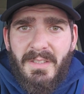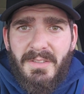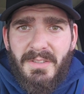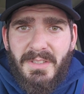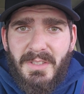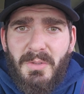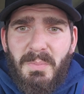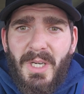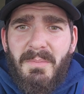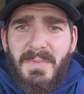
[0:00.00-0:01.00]
So I was like, no
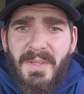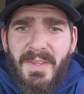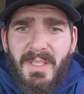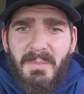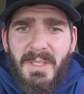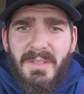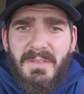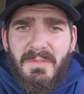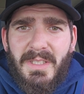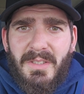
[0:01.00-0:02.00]
problem, I'll think about
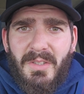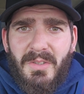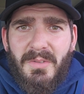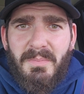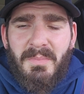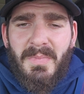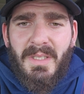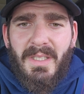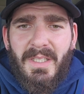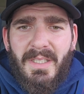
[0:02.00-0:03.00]
it. Went home,
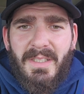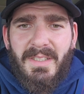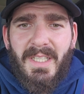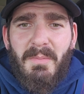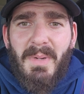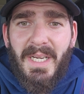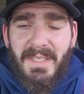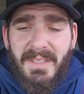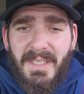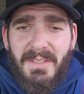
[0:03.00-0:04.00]
came
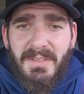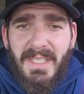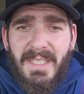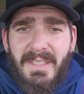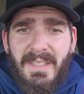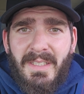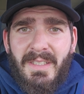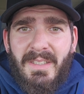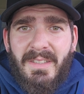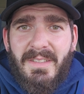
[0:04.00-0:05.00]
back another day.
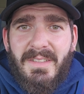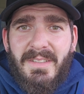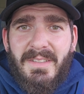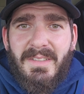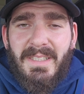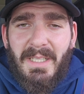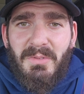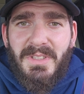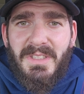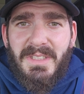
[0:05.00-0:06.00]
And that
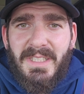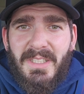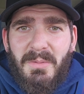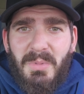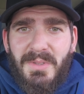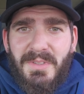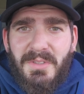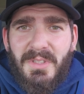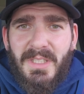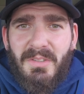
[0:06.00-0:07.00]
was the day that I pulled the
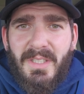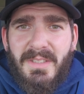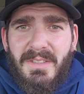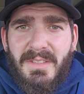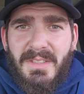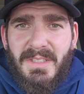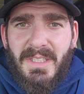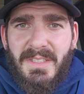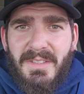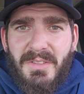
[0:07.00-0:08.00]
trigger on it,
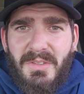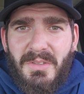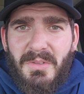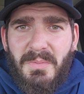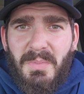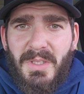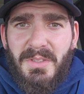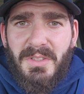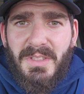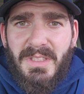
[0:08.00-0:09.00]
decided to
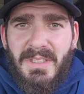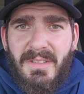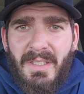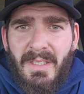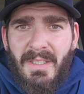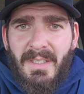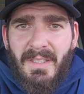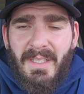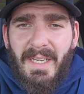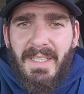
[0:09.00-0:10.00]
purchase it,
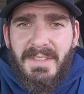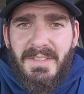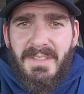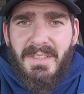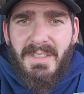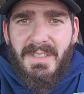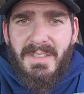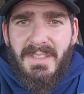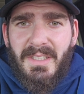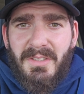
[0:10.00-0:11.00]
asked
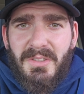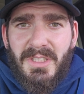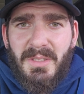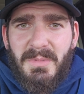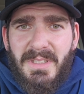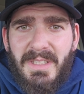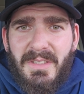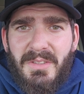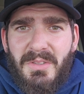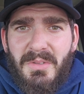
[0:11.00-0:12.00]
the younger gentleman
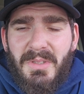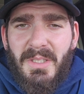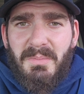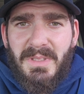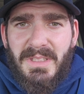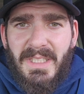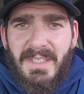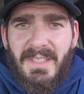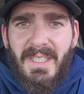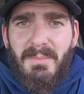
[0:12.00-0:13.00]
there to help me
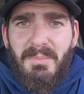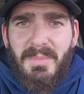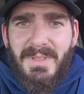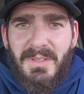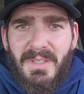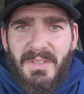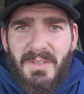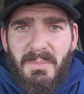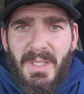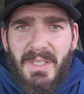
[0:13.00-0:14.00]
set it up. He took it out
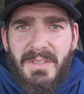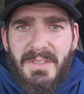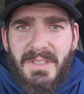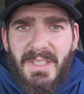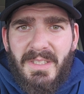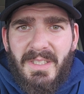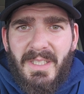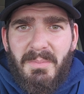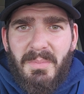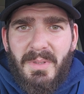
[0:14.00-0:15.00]
of the box, set it up.